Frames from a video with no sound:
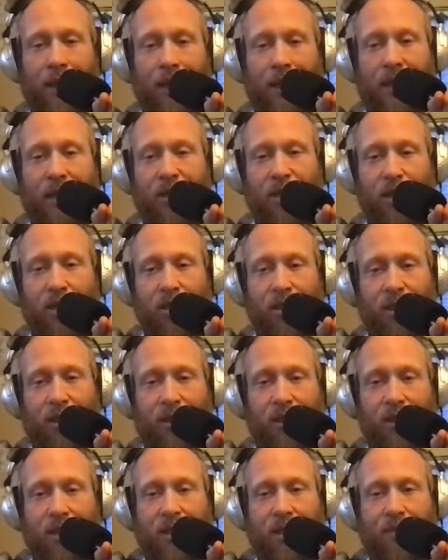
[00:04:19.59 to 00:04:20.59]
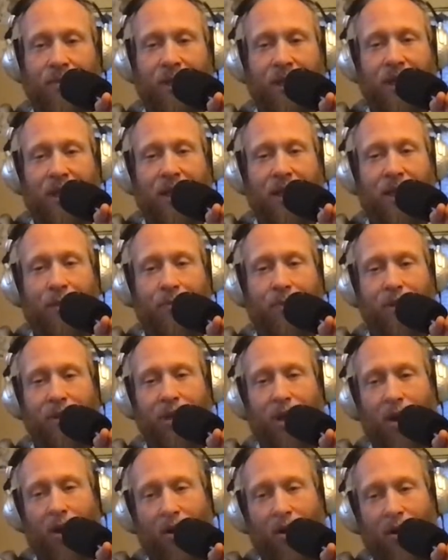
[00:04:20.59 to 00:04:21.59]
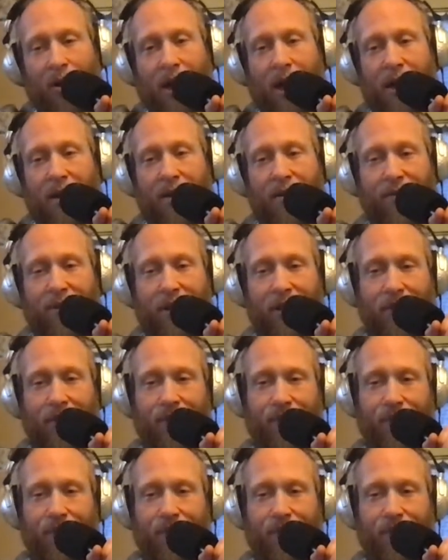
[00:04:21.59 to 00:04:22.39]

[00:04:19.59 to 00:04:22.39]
He just couldn't seem to keep his heart out of it.